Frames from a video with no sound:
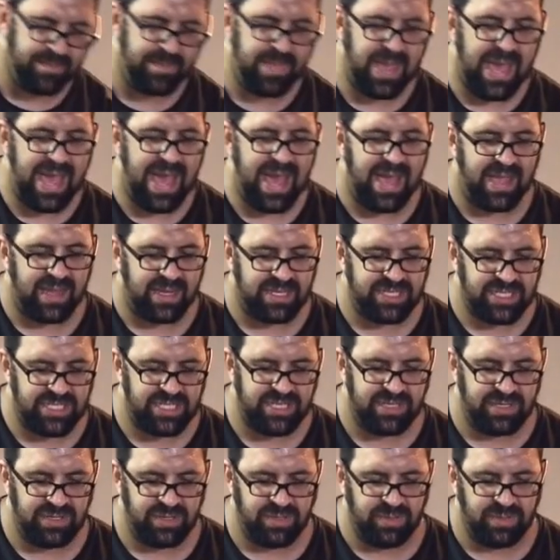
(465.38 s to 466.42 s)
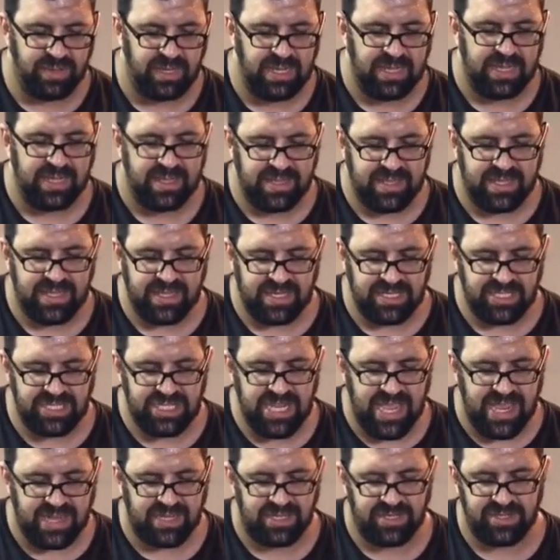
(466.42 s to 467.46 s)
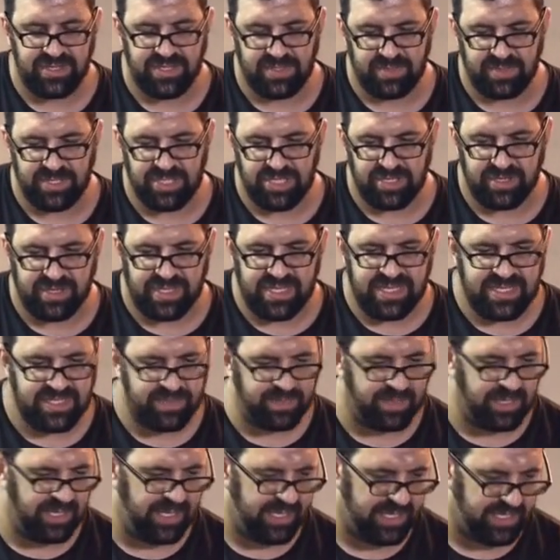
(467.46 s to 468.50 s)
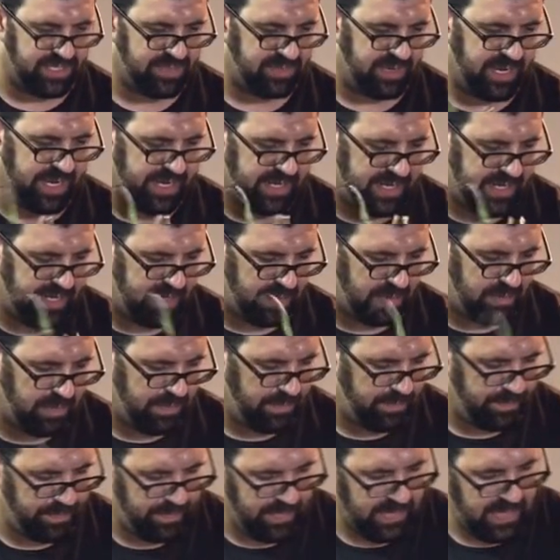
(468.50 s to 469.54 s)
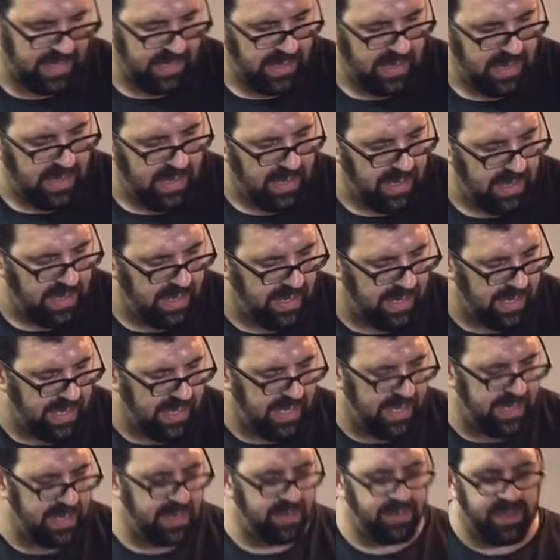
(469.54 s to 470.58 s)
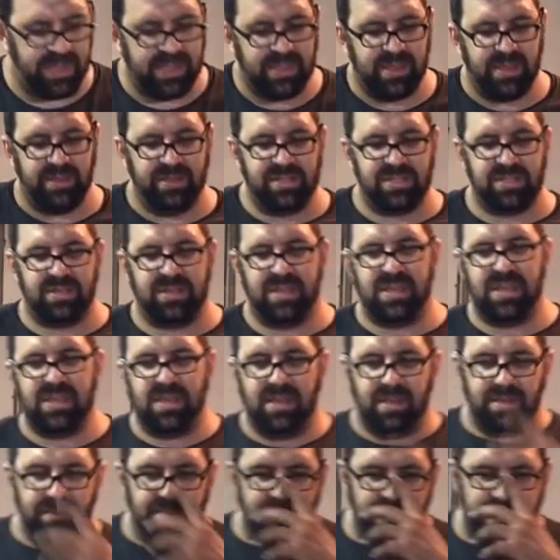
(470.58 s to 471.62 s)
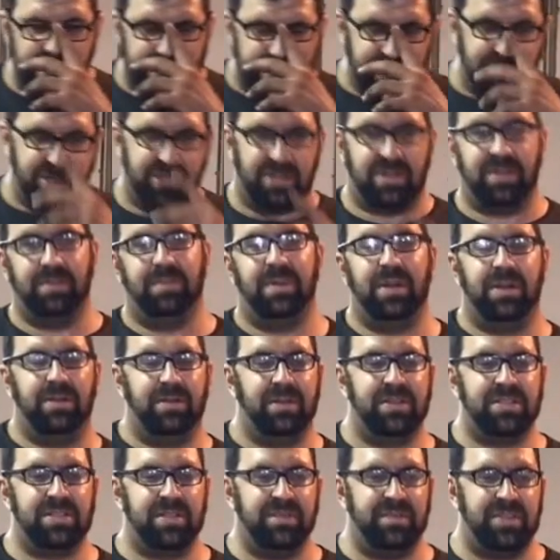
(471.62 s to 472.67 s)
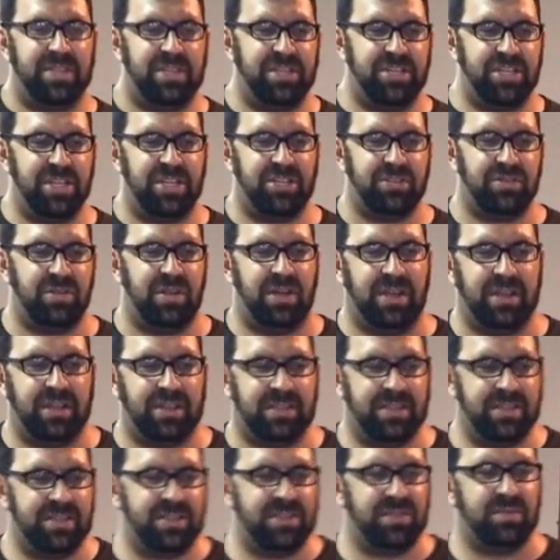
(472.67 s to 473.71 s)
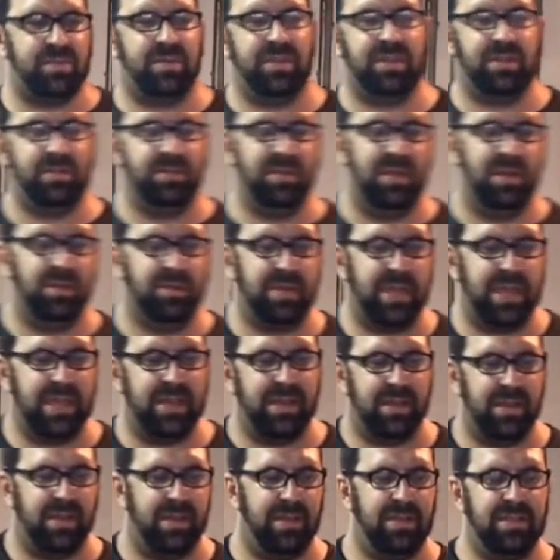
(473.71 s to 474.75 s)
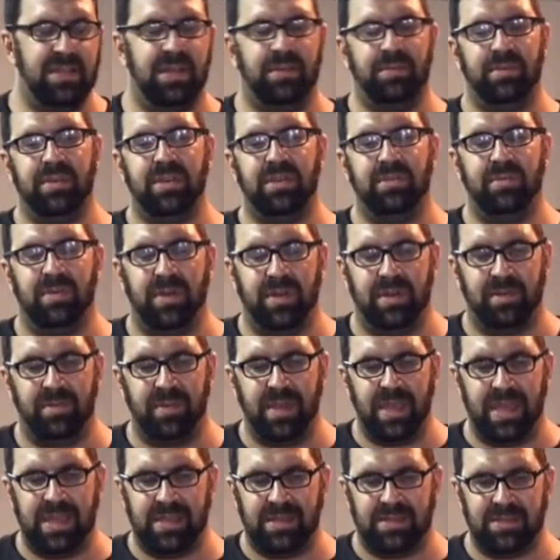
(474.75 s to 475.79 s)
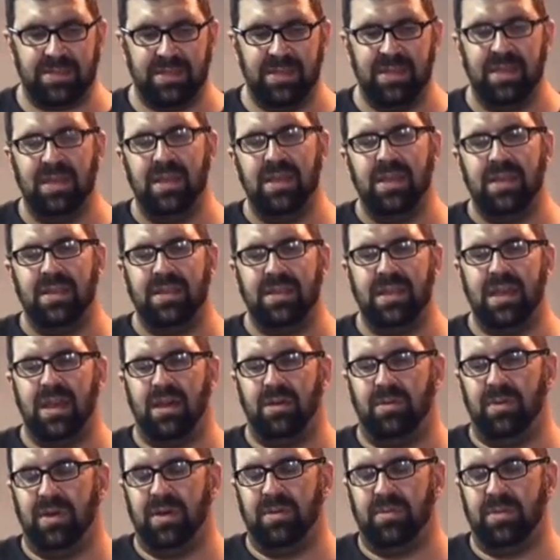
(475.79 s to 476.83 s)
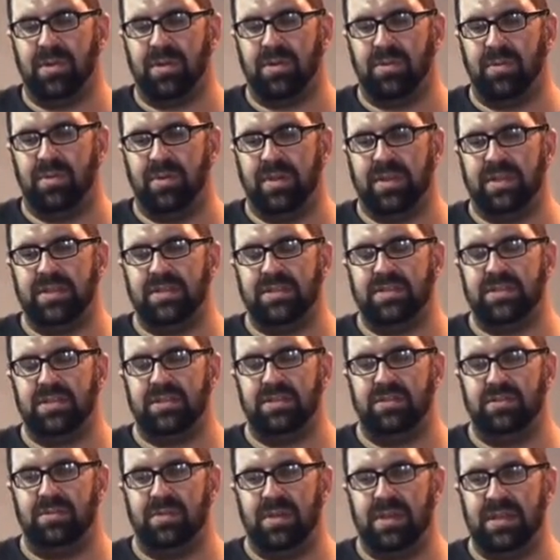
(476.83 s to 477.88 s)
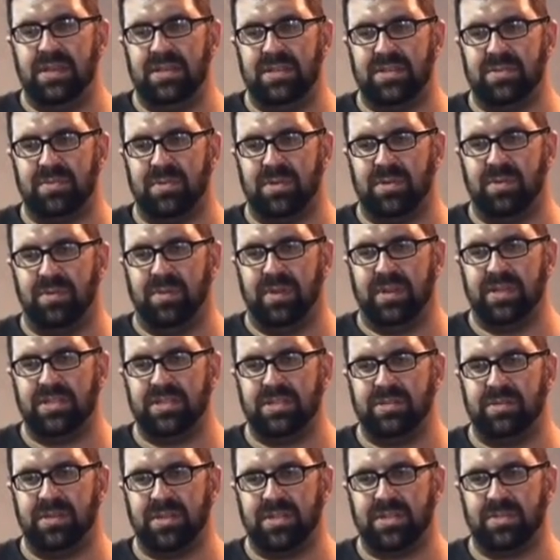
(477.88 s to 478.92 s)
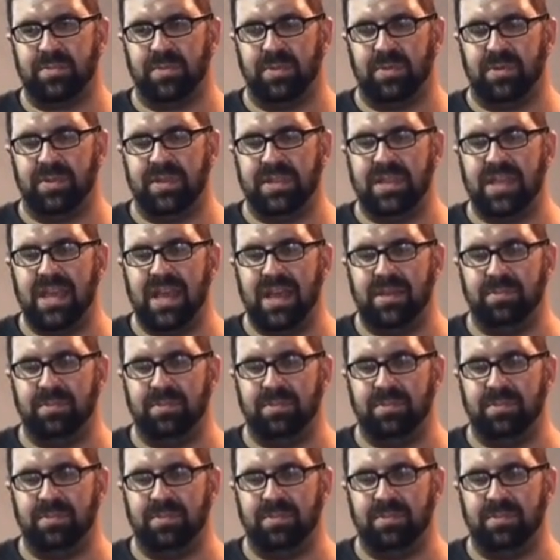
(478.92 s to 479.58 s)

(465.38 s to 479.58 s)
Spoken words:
them back to the injectors, which are these plugs right here. Anyway, those are the major components of D-Jetronic. This is where they're located on a W108. Now what we're going to do is we're going to explore the